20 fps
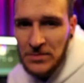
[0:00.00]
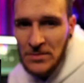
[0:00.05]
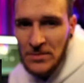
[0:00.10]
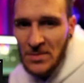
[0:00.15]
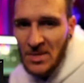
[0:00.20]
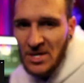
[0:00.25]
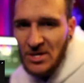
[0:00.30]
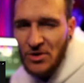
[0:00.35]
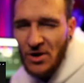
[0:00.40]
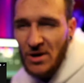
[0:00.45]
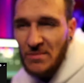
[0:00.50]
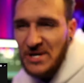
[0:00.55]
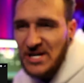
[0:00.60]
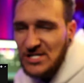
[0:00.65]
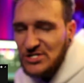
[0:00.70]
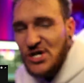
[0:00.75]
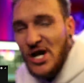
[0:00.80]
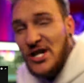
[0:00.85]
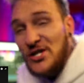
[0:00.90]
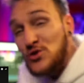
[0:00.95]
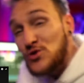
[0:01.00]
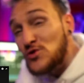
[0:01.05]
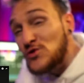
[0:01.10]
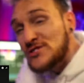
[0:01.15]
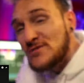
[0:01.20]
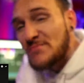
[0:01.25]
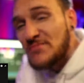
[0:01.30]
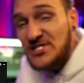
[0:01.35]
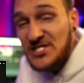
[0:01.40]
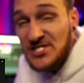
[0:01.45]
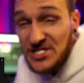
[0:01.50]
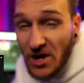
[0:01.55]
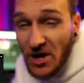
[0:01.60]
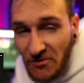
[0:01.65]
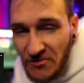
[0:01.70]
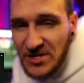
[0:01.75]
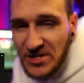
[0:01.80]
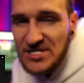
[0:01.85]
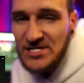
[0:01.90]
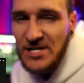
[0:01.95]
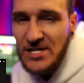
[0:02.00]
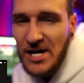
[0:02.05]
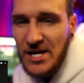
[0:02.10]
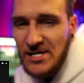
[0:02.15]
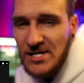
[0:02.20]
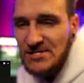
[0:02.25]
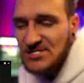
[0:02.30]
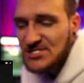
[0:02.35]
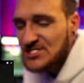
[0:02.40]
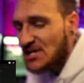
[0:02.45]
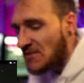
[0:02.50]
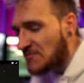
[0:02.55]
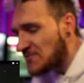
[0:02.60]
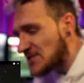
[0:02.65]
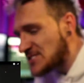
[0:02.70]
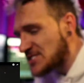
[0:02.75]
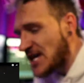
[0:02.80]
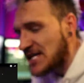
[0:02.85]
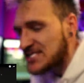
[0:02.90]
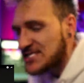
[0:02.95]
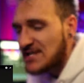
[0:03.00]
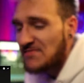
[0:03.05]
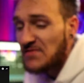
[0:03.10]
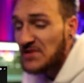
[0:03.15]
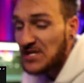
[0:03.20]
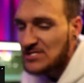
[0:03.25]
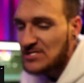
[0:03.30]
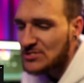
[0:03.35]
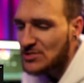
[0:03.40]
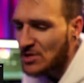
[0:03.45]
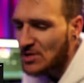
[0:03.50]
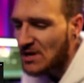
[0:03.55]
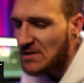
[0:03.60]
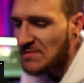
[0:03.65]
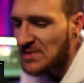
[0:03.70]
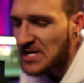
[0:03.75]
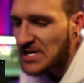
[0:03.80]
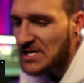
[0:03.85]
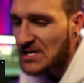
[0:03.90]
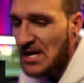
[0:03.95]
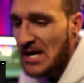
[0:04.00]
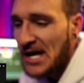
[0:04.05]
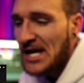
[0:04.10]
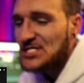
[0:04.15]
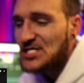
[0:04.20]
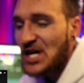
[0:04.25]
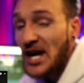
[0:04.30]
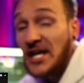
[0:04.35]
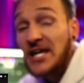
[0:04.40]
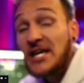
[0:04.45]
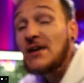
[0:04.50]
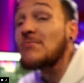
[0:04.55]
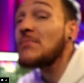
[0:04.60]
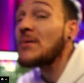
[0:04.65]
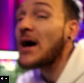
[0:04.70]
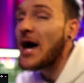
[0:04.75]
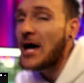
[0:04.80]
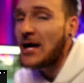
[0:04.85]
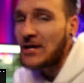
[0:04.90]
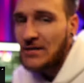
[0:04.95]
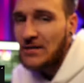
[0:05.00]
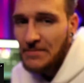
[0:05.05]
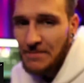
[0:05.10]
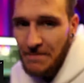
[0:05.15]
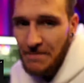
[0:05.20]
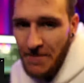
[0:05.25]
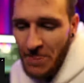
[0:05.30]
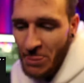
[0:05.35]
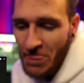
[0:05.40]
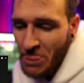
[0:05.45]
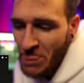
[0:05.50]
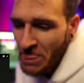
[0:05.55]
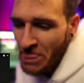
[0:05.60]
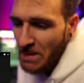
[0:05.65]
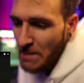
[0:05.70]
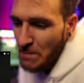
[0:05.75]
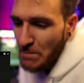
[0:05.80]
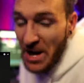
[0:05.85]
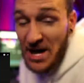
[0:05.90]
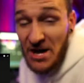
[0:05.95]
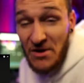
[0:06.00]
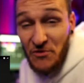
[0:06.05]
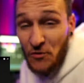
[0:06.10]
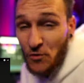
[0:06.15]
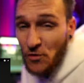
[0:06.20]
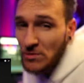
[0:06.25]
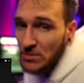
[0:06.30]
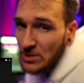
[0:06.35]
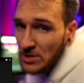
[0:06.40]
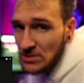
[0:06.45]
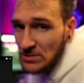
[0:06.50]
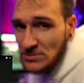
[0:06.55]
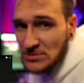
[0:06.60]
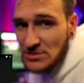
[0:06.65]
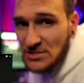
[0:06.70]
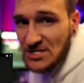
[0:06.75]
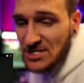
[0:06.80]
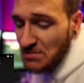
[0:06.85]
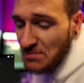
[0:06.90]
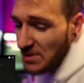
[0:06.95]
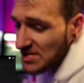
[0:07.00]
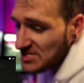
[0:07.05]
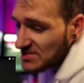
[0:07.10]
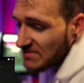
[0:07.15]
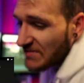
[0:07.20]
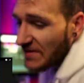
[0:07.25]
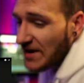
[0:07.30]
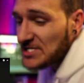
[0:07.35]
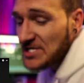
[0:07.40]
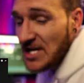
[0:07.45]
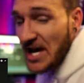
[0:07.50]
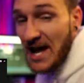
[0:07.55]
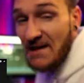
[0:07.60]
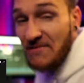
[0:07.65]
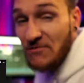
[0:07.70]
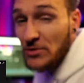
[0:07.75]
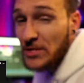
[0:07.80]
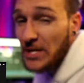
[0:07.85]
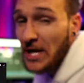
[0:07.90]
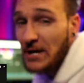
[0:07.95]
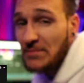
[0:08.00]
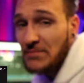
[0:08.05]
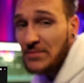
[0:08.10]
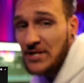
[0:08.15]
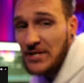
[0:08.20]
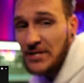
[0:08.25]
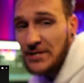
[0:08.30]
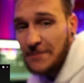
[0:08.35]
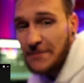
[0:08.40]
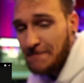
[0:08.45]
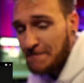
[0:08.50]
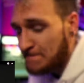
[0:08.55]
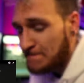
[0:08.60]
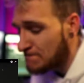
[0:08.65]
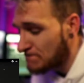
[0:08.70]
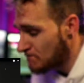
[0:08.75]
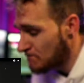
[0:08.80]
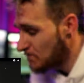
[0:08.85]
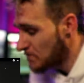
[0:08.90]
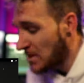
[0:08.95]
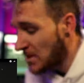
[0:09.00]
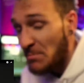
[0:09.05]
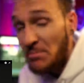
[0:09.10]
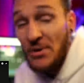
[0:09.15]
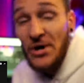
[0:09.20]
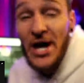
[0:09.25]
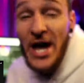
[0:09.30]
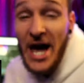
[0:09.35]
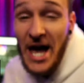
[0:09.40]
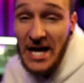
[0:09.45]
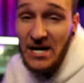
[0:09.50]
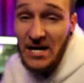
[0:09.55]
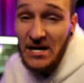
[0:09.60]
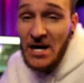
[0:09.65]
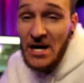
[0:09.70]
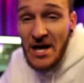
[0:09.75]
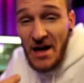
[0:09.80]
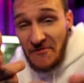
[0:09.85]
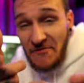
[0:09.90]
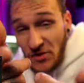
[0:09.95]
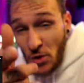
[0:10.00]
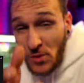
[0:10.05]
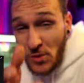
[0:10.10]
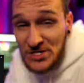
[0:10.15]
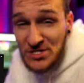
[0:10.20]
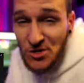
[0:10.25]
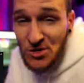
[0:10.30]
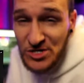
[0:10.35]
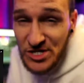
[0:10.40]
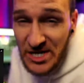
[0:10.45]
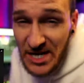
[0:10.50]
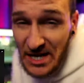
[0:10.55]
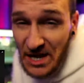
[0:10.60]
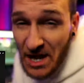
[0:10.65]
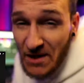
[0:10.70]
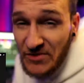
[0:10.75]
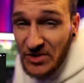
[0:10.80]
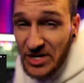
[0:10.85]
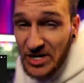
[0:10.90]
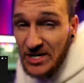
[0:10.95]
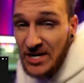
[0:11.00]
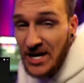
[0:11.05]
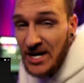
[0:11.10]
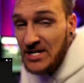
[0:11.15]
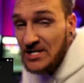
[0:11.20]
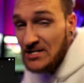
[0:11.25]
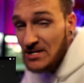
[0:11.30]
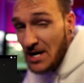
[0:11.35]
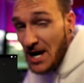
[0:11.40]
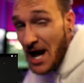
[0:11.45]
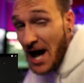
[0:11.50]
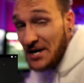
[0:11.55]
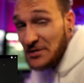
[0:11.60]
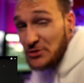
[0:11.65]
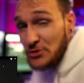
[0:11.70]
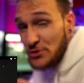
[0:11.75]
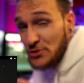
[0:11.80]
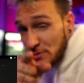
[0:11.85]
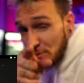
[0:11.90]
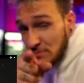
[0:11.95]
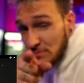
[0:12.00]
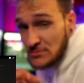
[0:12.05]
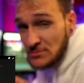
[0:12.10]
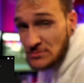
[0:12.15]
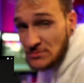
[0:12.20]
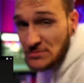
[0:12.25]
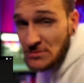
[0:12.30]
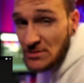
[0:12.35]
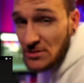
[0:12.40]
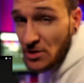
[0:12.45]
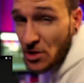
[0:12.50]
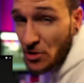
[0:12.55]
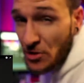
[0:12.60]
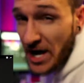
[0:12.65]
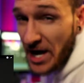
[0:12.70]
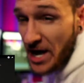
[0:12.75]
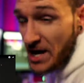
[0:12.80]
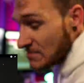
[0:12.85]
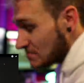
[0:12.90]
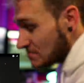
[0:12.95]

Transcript: You know what I mean? Try to do some selfless things, selfless activities, you know what I mean? Try to get back. Pay it forward. It's the best advice I have on that, man. But hey, if no one told you they love you today, I do. Know that.